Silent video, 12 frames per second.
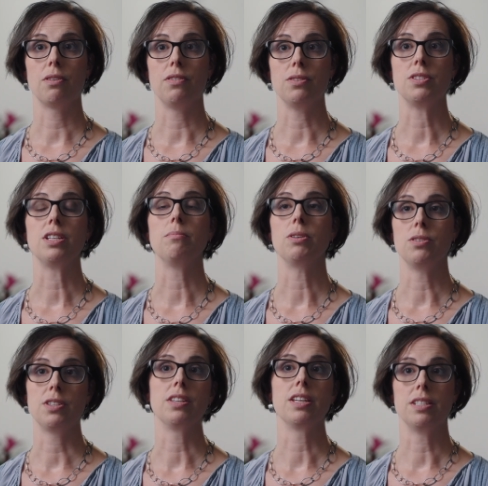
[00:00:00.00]
review team
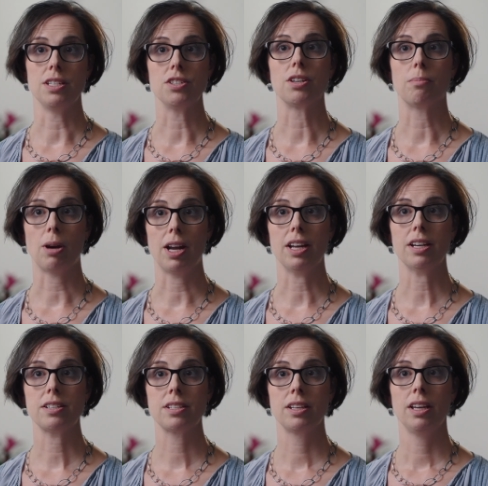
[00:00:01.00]
using the Indicia
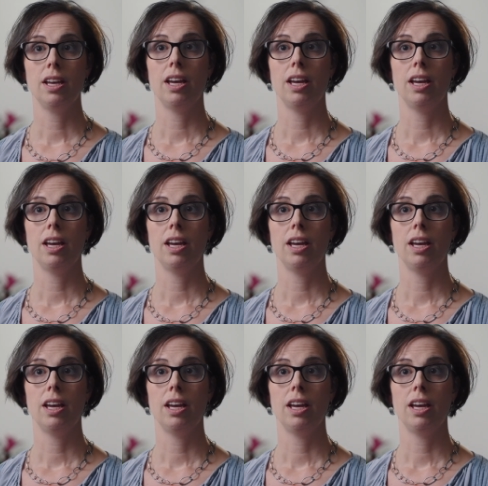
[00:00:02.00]
product.